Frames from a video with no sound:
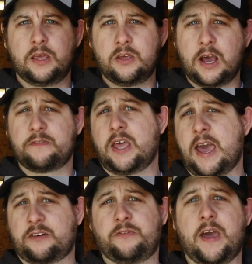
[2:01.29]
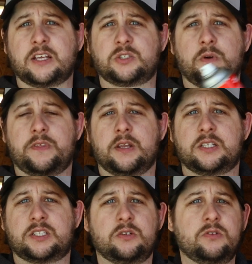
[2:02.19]
you have to act fast with it.
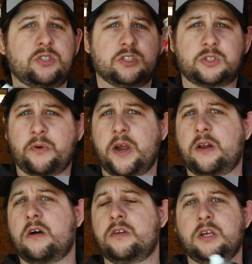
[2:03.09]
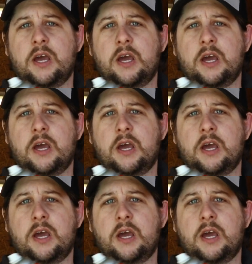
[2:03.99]
As soon as you spray it on, you